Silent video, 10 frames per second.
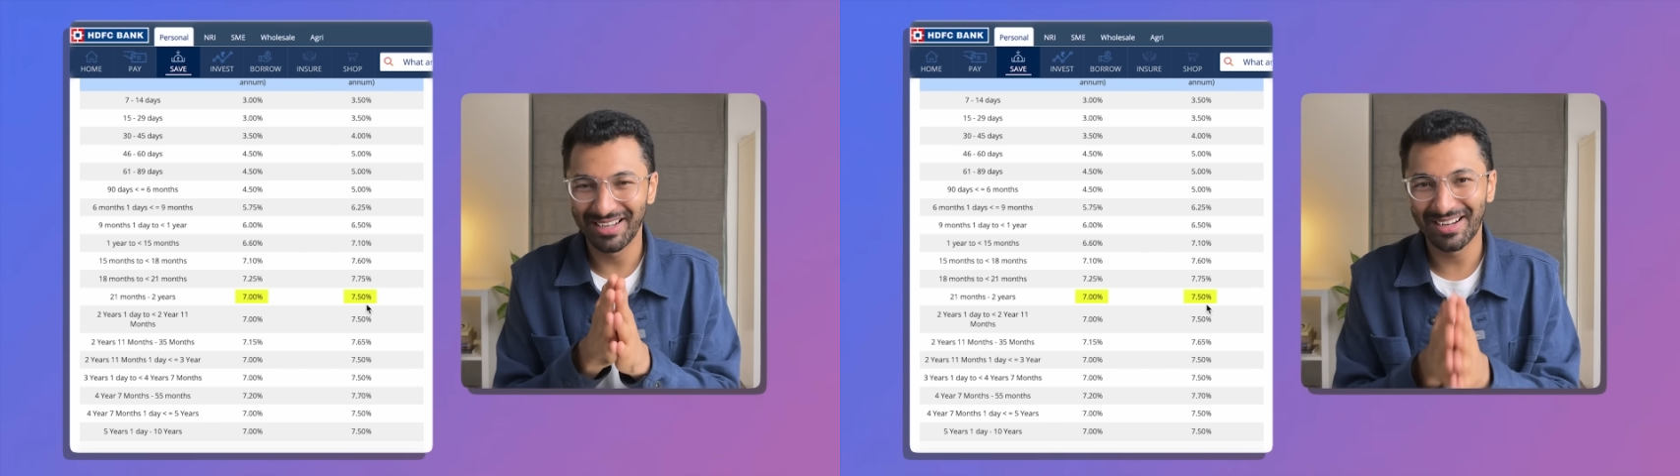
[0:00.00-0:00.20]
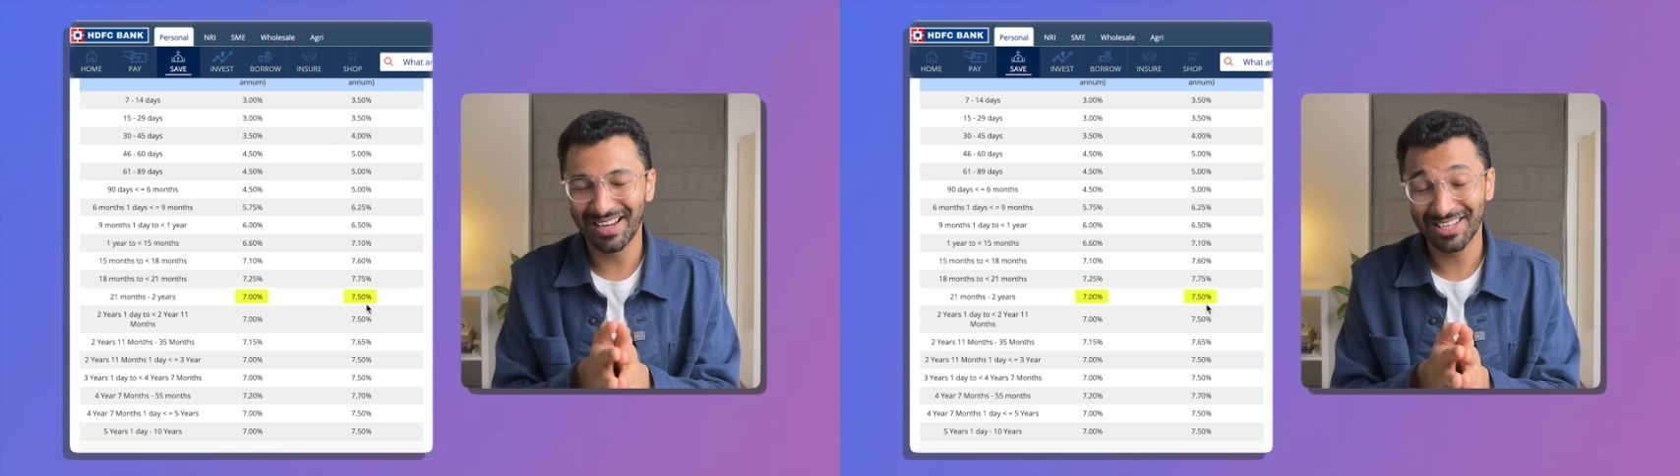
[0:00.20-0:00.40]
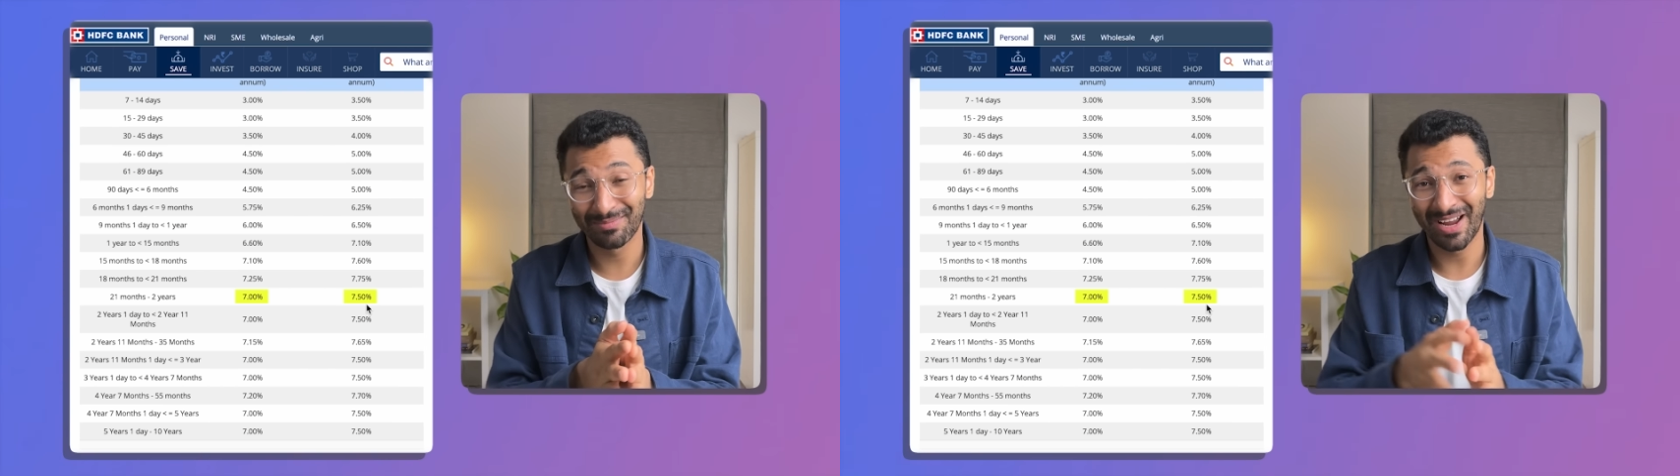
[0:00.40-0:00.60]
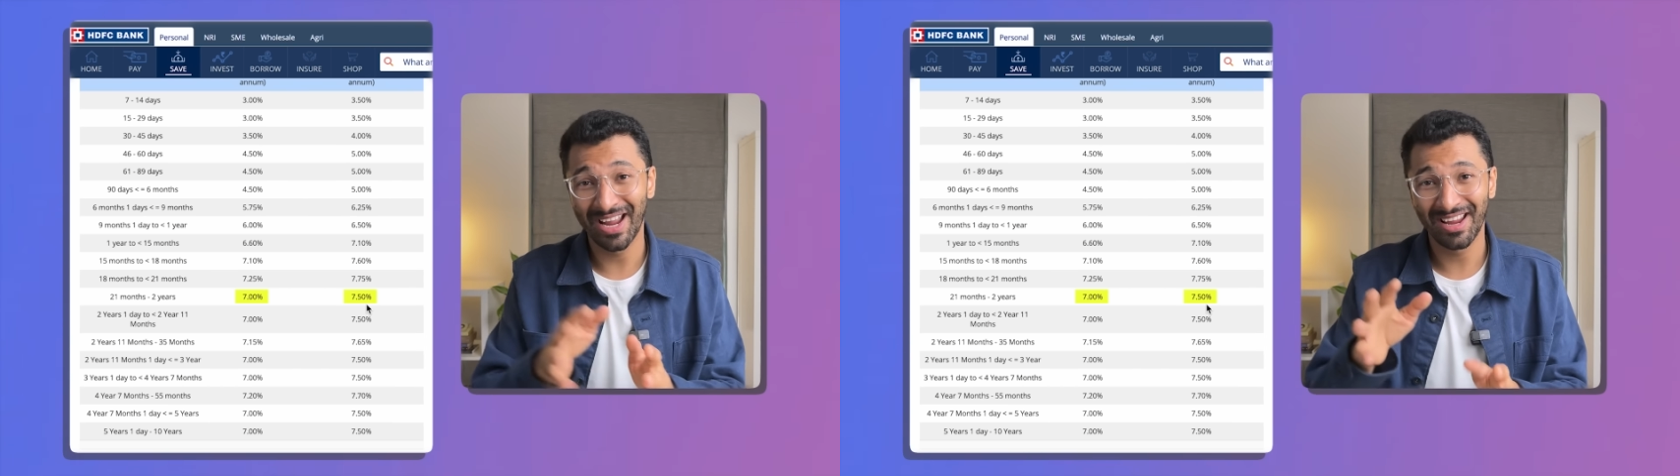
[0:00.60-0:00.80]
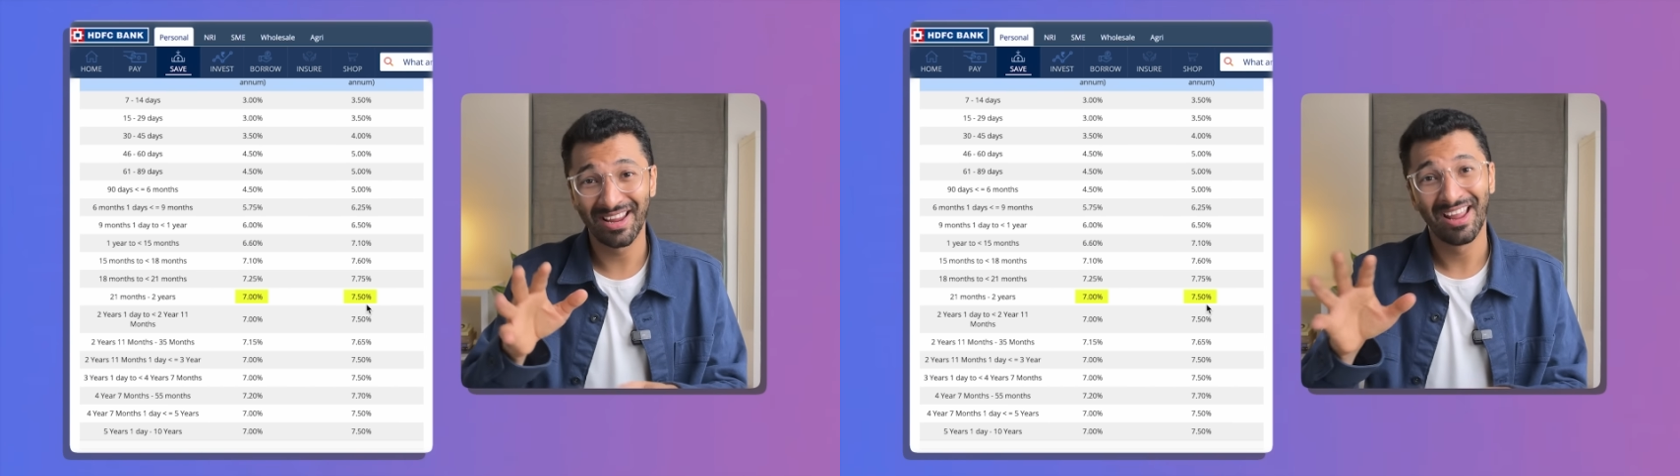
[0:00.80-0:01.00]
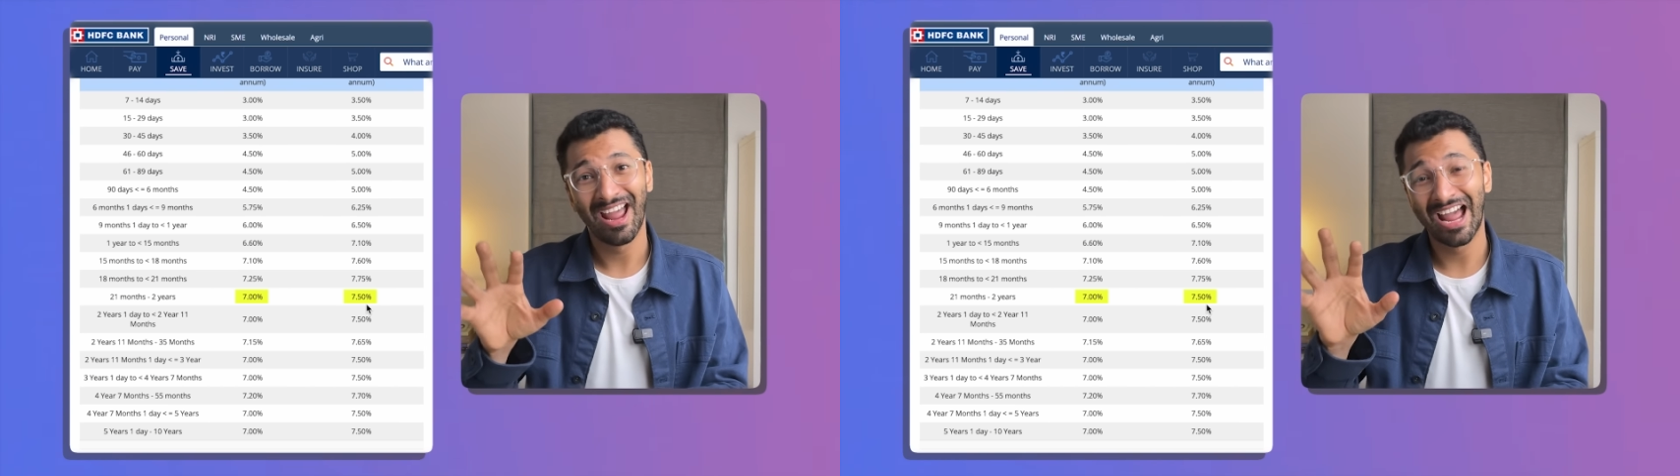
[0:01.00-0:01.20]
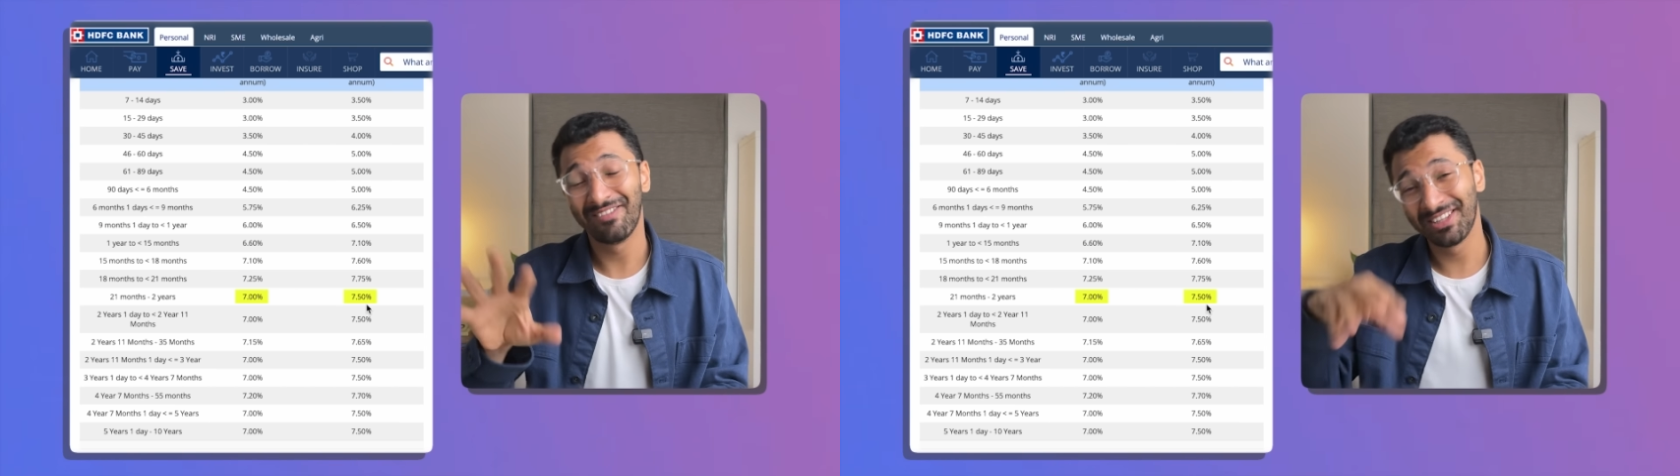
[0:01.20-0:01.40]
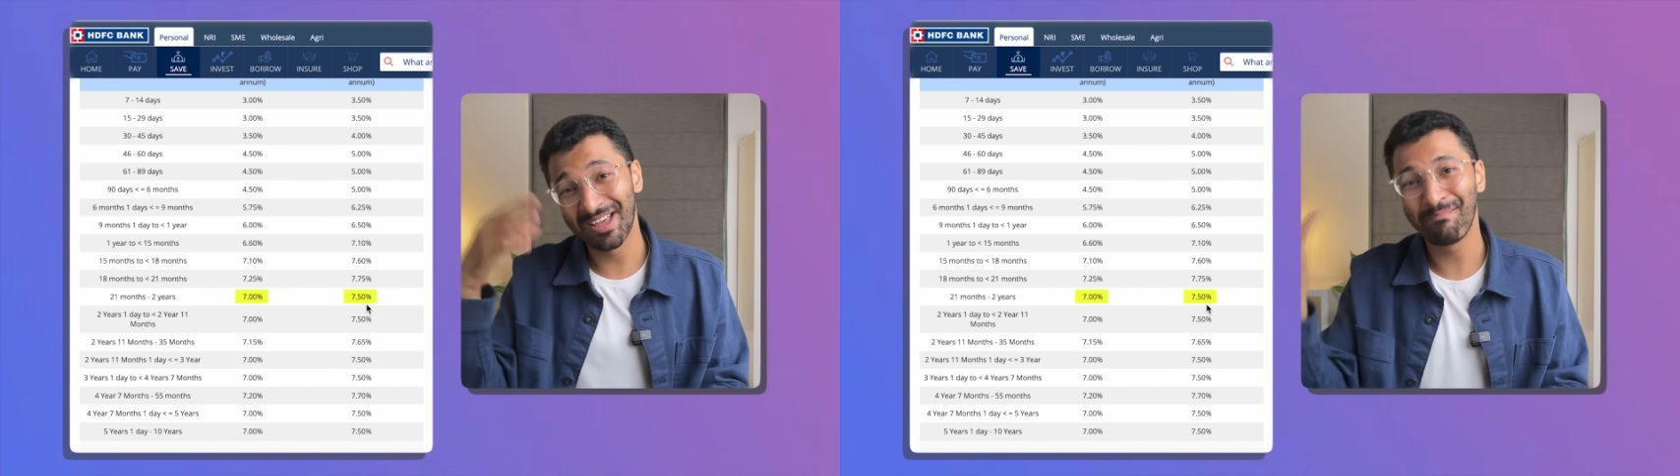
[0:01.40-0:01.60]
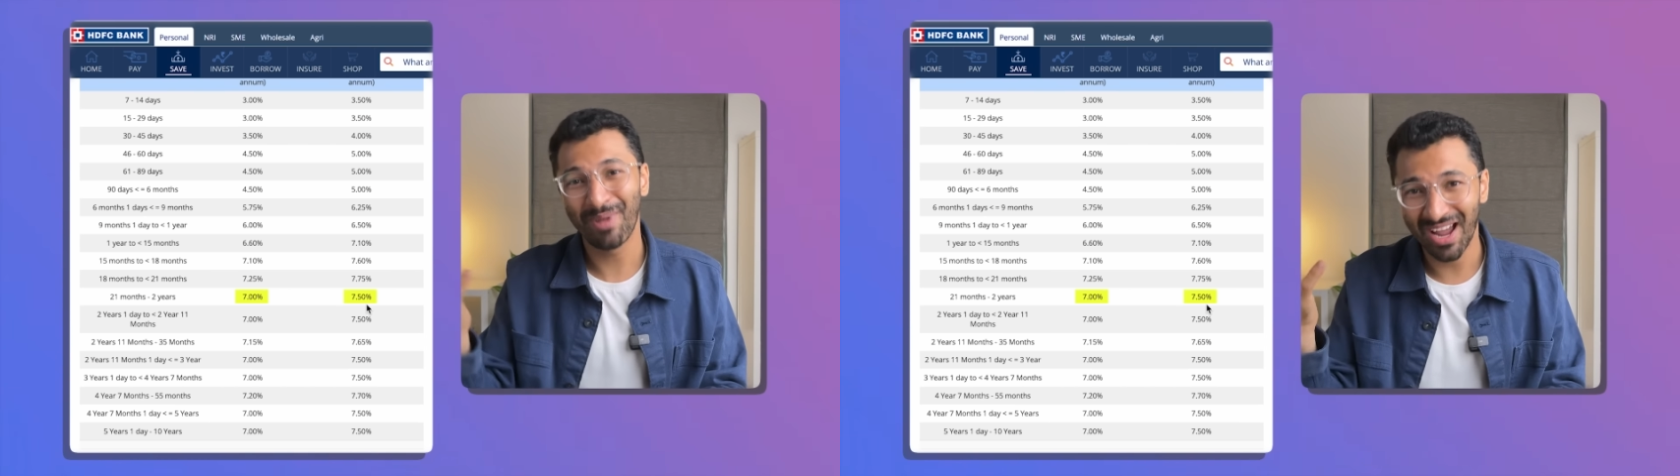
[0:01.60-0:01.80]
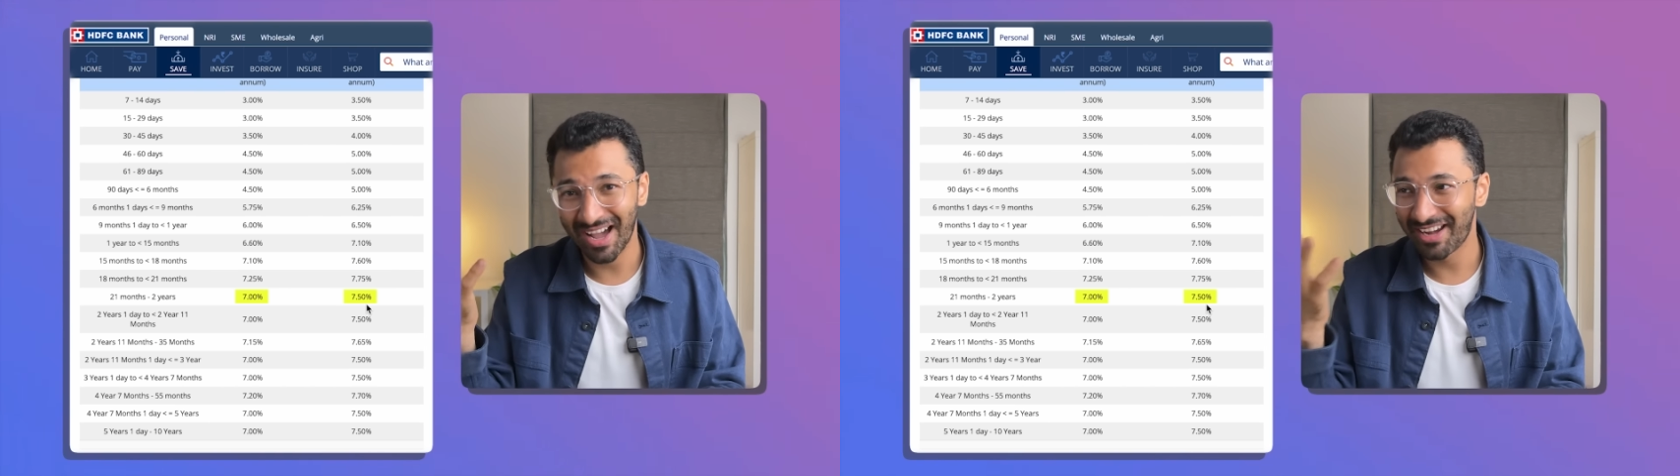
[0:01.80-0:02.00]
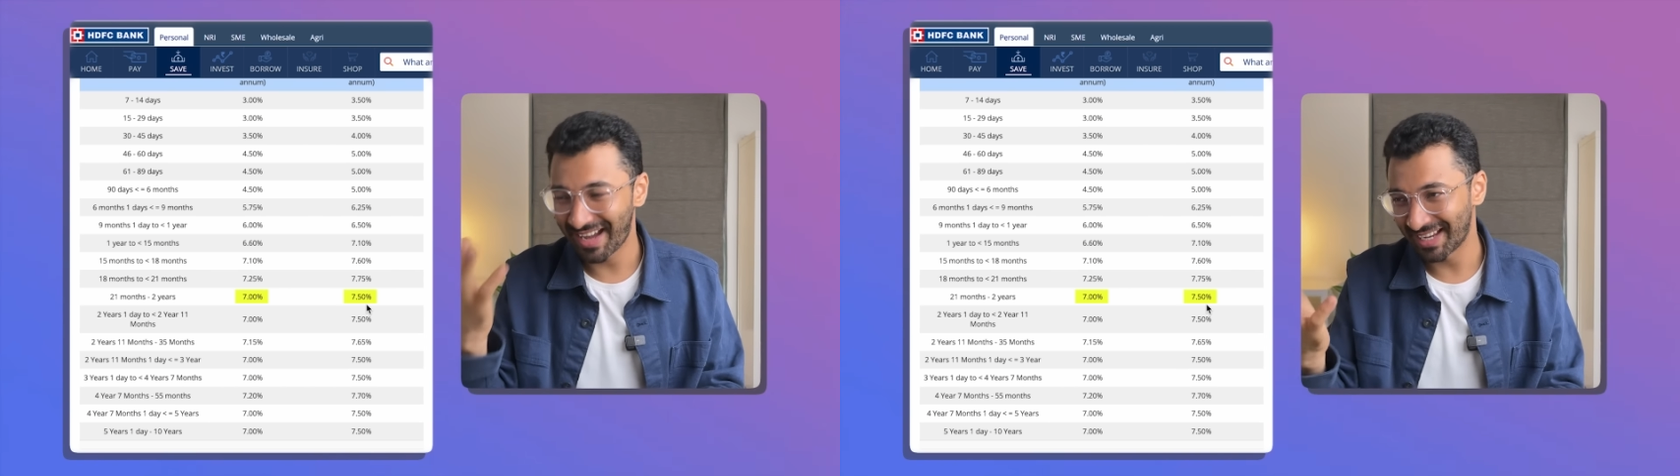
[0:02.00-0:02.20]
interest by having them pay higher